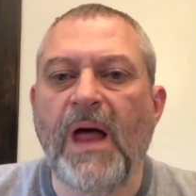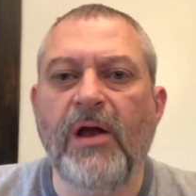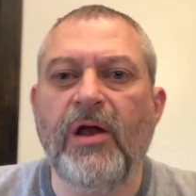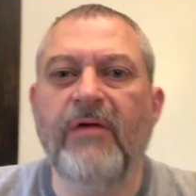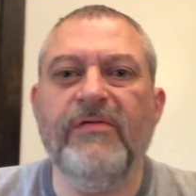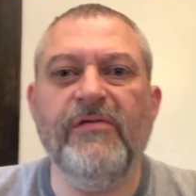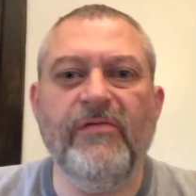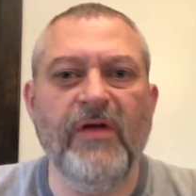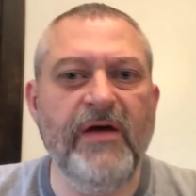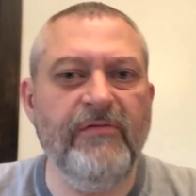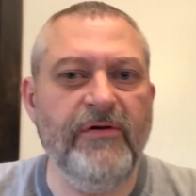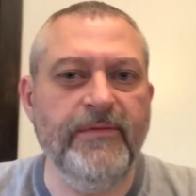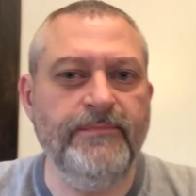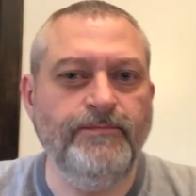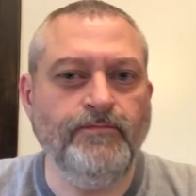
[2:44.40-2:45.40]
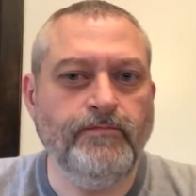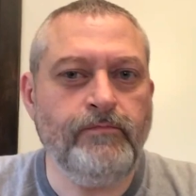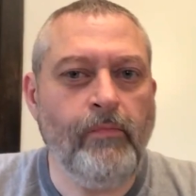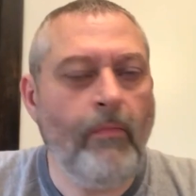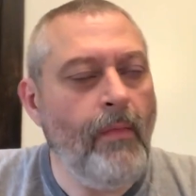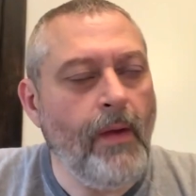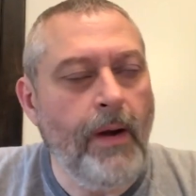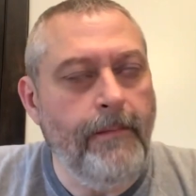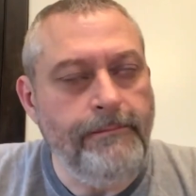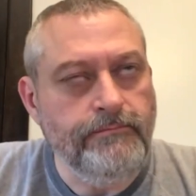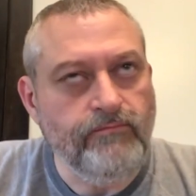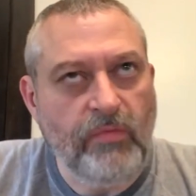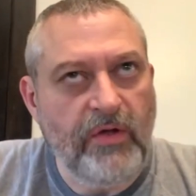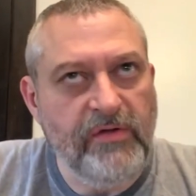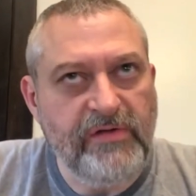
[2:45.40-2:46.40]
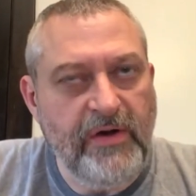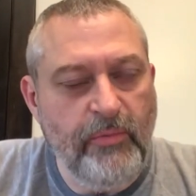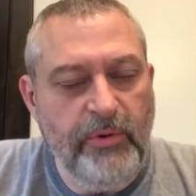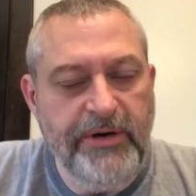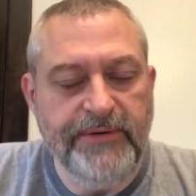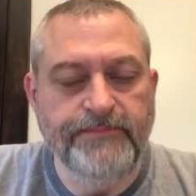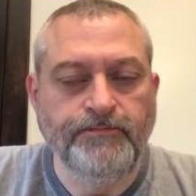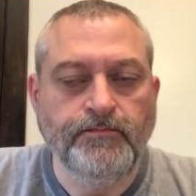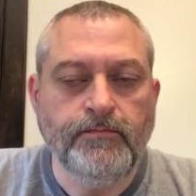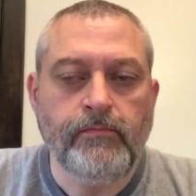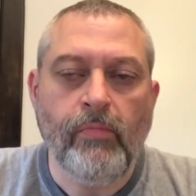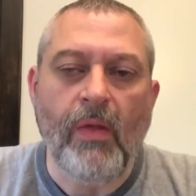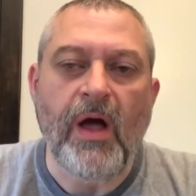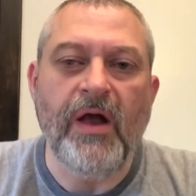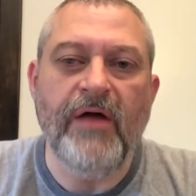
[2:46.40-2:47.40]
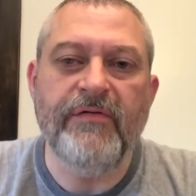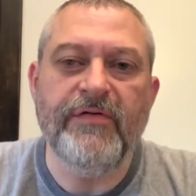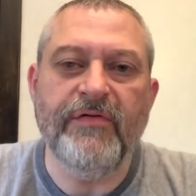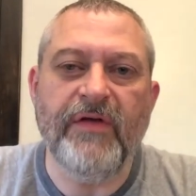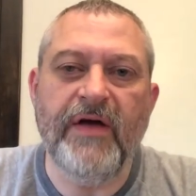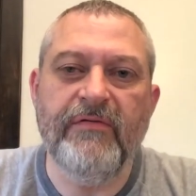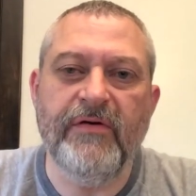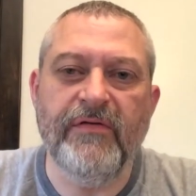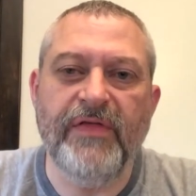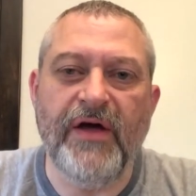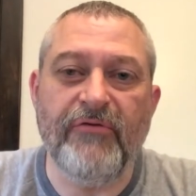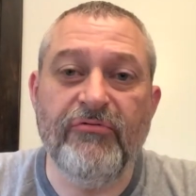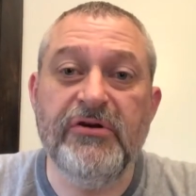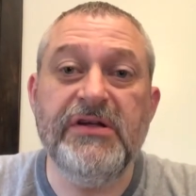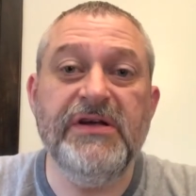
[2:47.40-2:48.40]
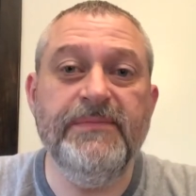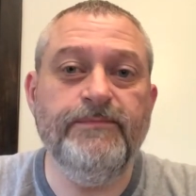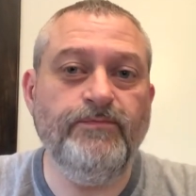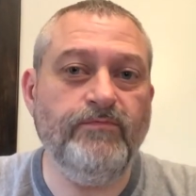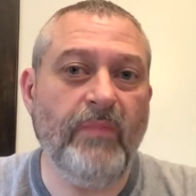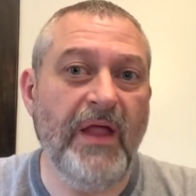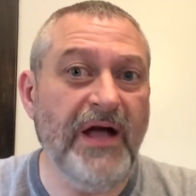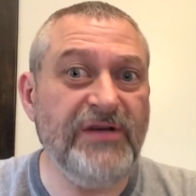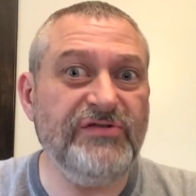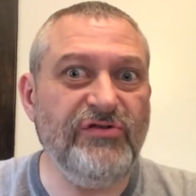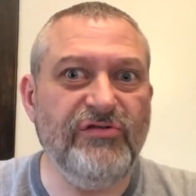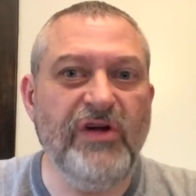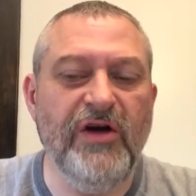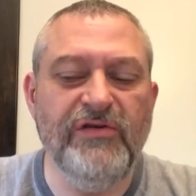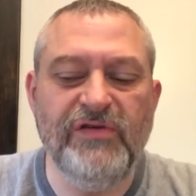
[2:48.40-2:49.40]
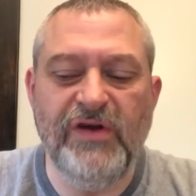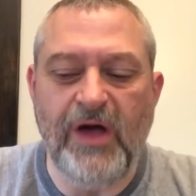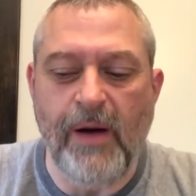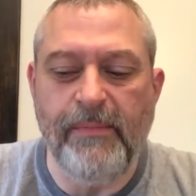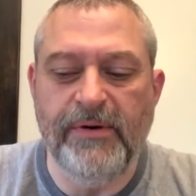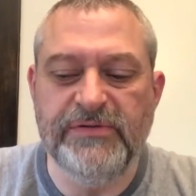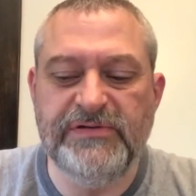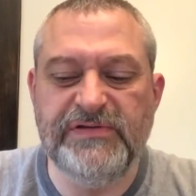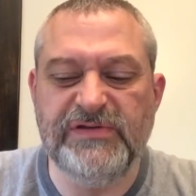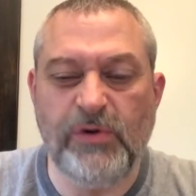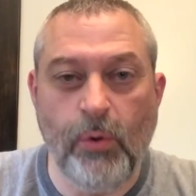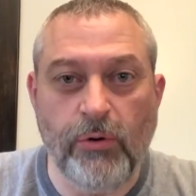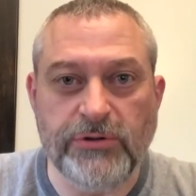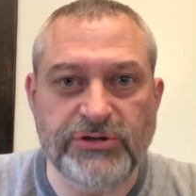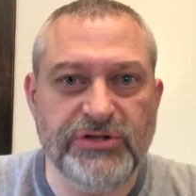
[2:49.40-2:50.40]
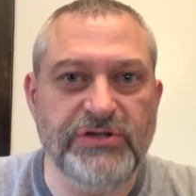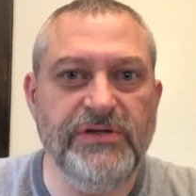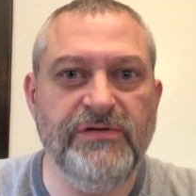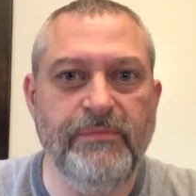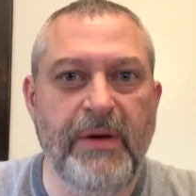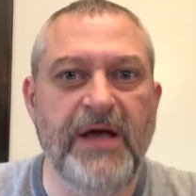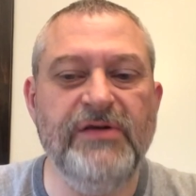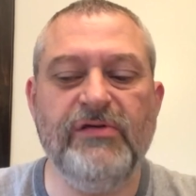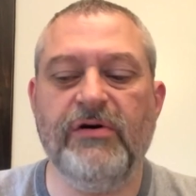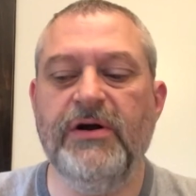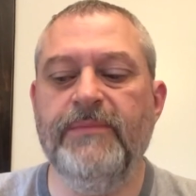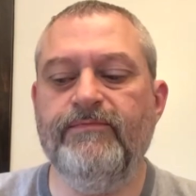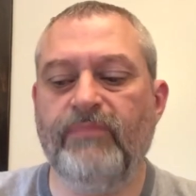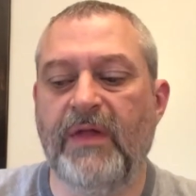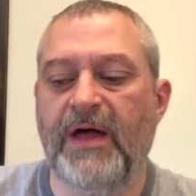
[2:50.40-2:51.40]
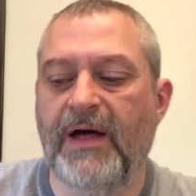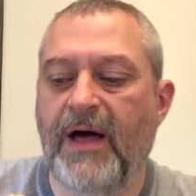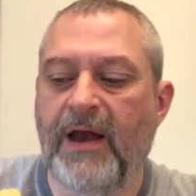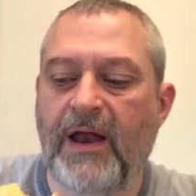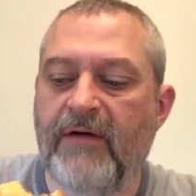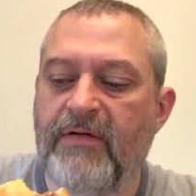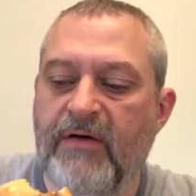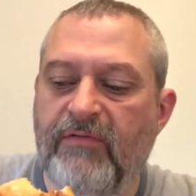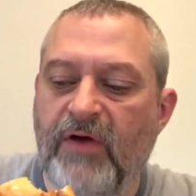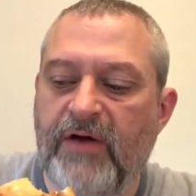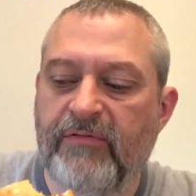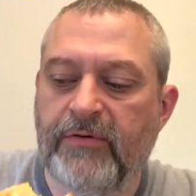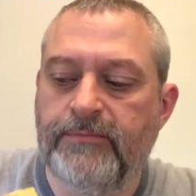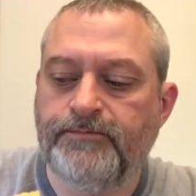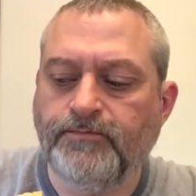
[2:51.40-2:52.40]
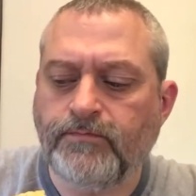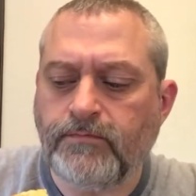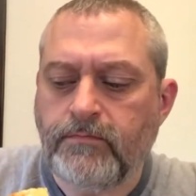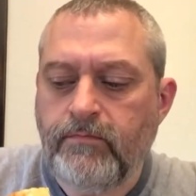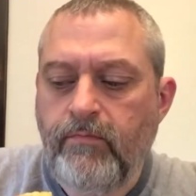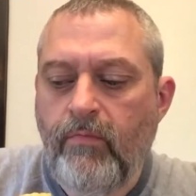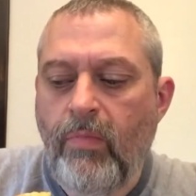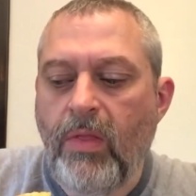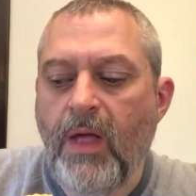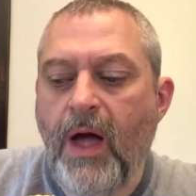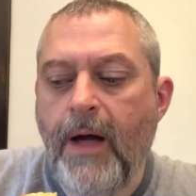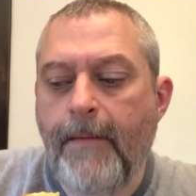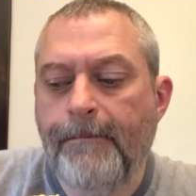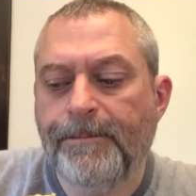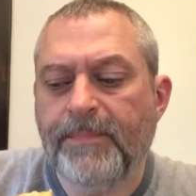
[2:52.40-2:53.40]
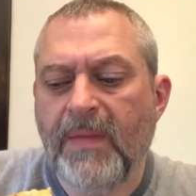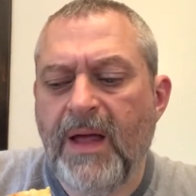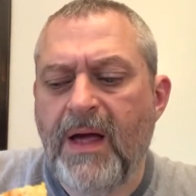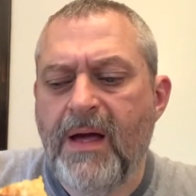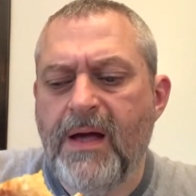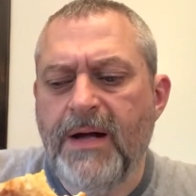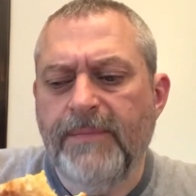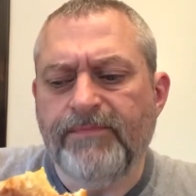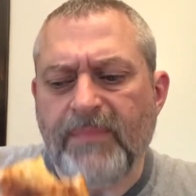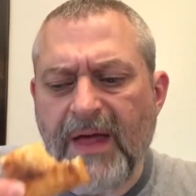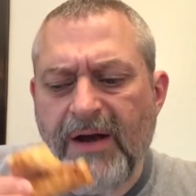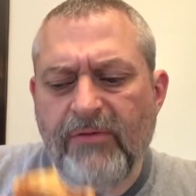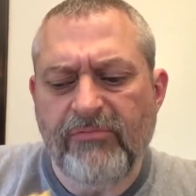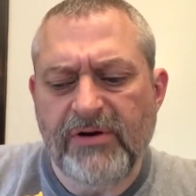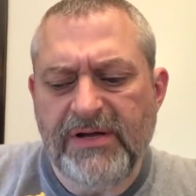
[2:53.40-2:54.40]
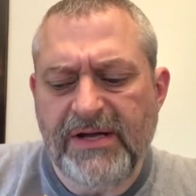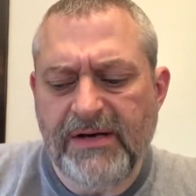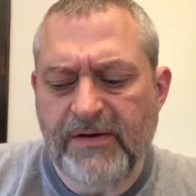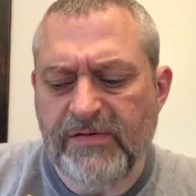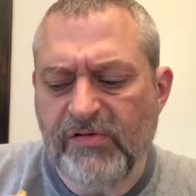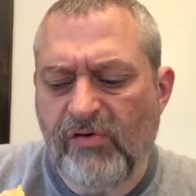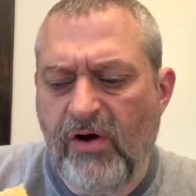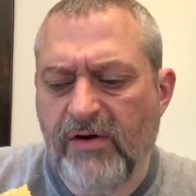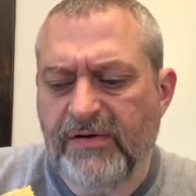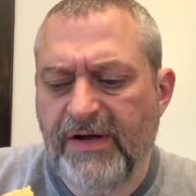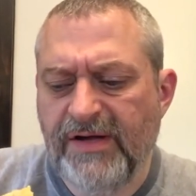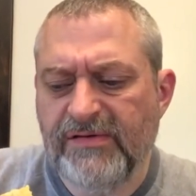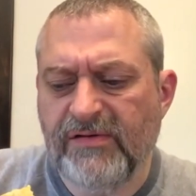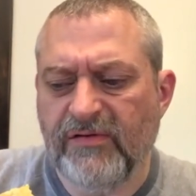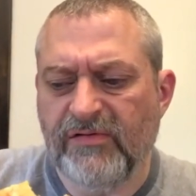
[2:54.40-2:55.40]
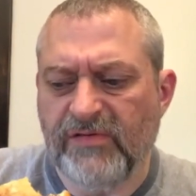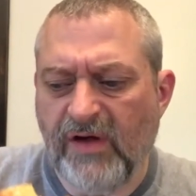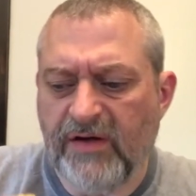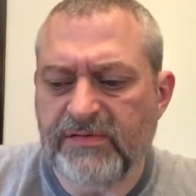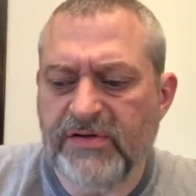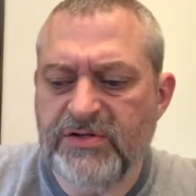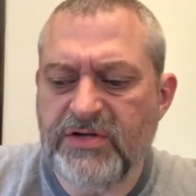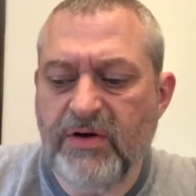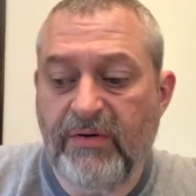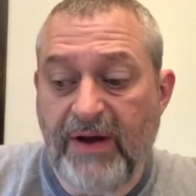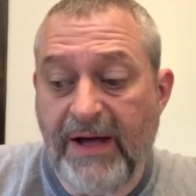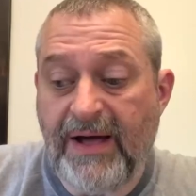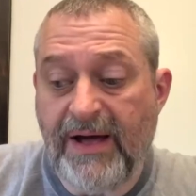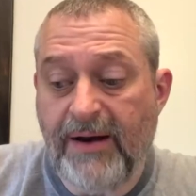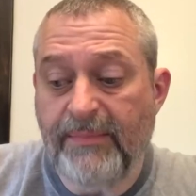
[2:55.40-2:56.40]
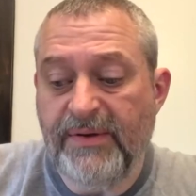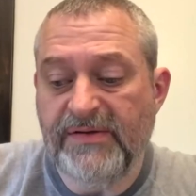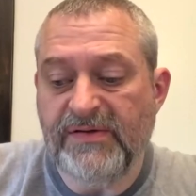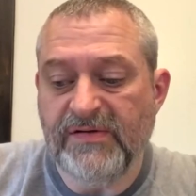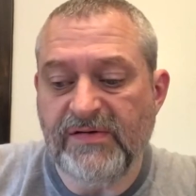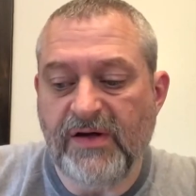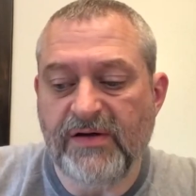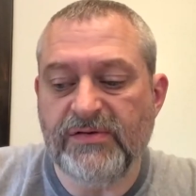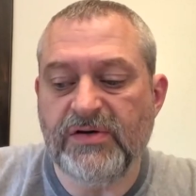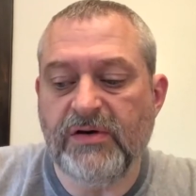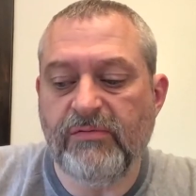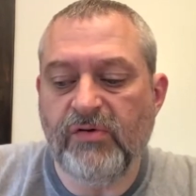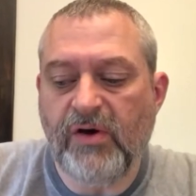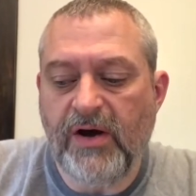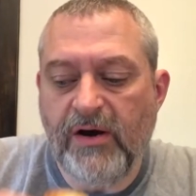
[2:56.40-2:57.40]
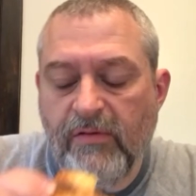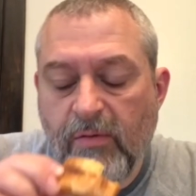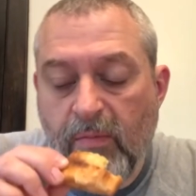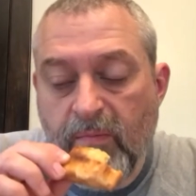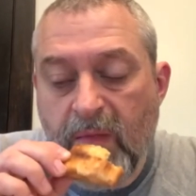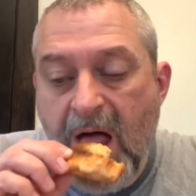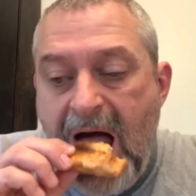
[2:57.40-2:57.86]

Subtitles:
I love the flavor. It goes sound weird. I love the flavor of that really extra toasty, almost scorched pastry. I love that flavor. I don't really get a strong taste of sausage though, and I got a piece of sausage. Let me try another